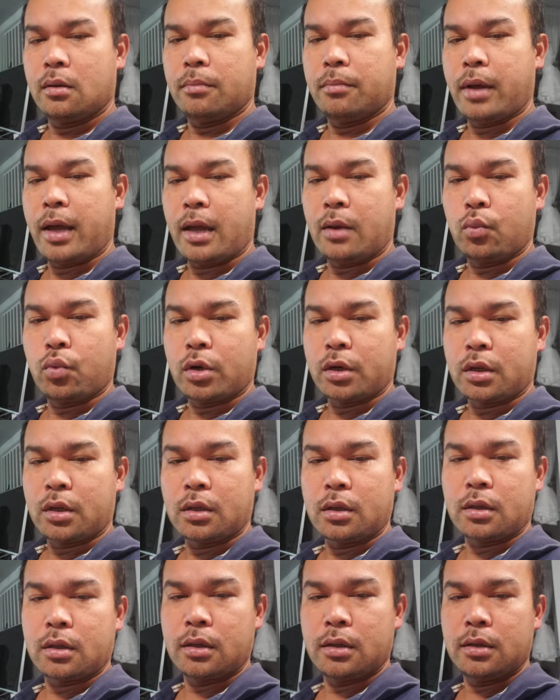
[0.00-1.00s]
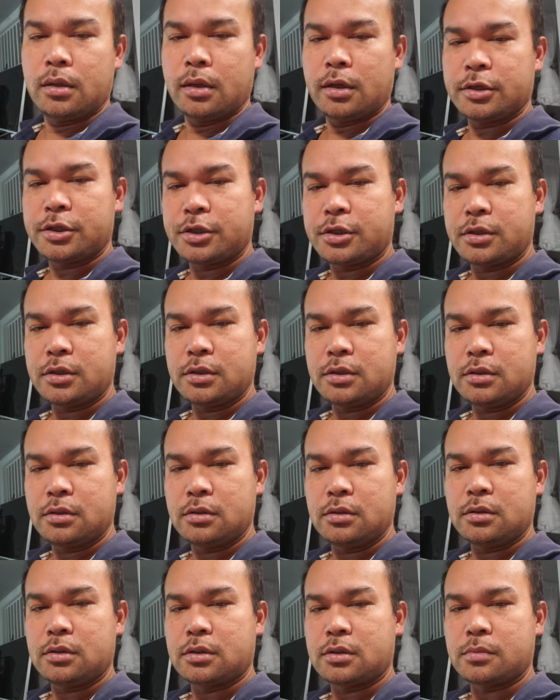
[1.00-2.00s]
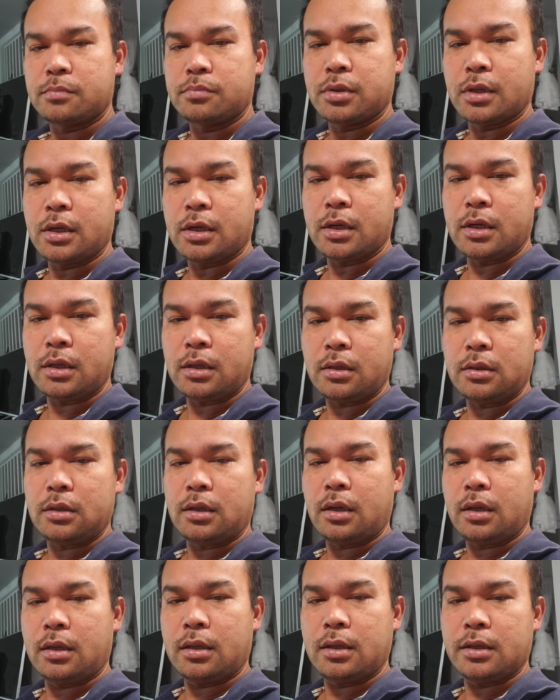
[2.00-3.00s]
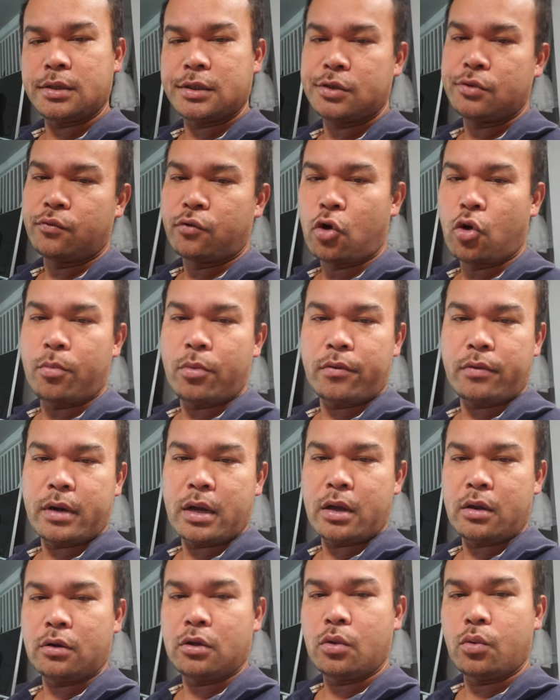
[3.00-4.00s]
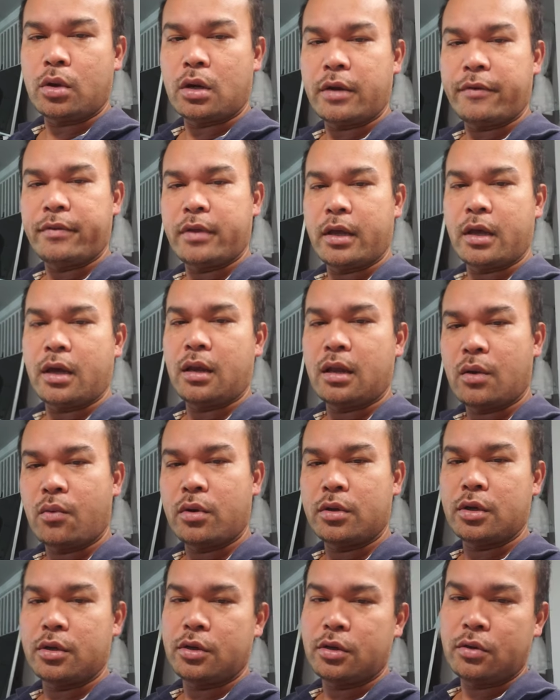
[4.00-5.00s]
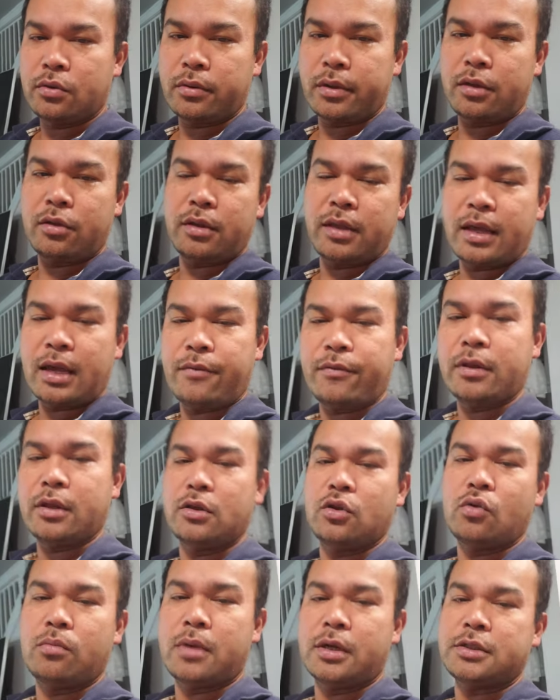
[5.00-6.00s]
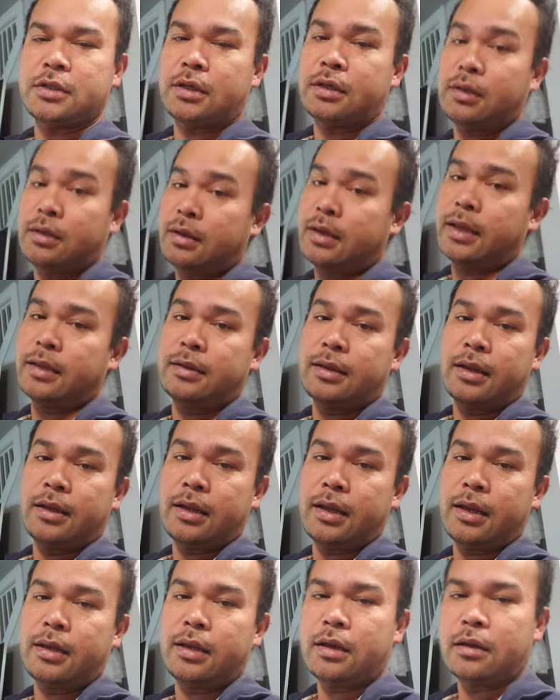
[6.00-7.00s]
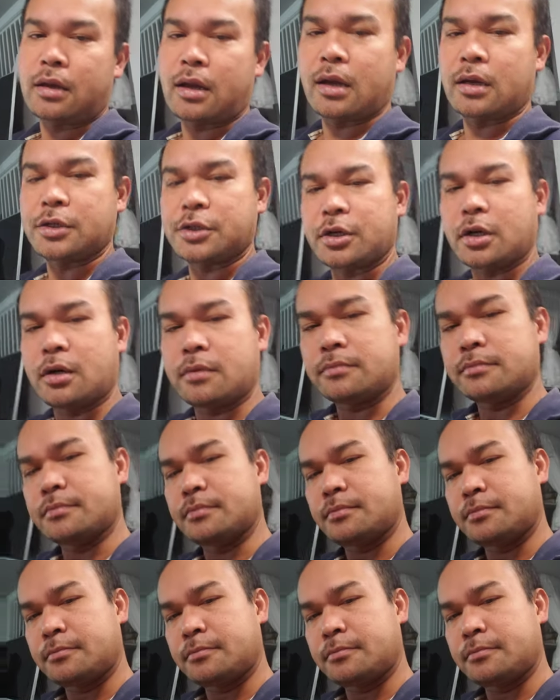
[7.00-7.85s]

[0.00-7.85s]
bad working conditions, but I get to roam around, do whatever the hell I want to do, and you can't really do much like that at any other kind of job.